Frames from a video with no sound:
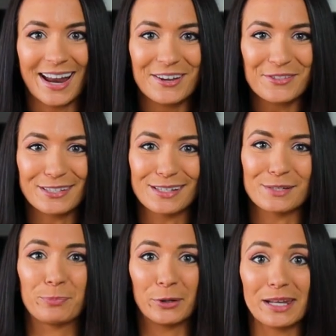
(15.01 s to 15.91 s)
I know this
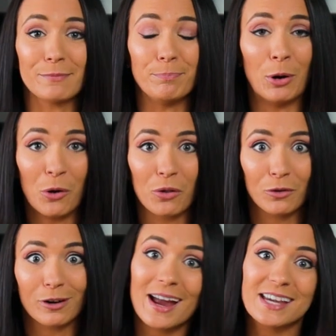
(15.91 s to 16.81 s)
is pretty
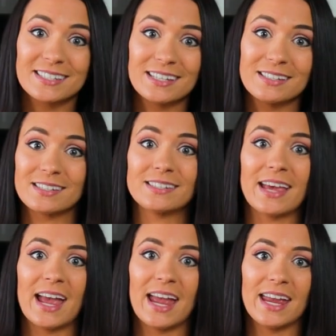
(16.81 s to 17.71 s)
polarizing to
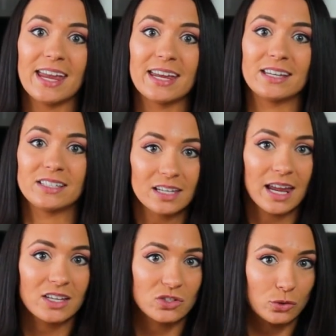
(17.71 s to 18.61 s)
say in
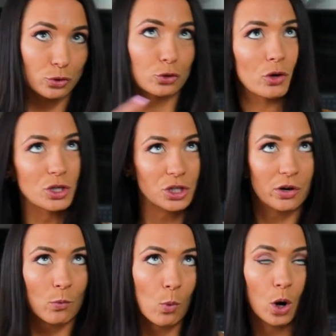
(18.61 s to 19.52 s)
today's
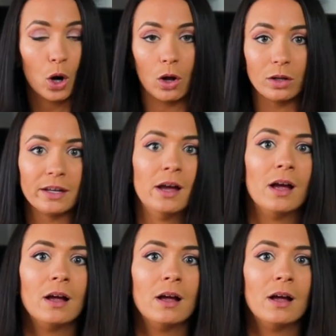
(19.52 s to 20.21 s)
nutrition world,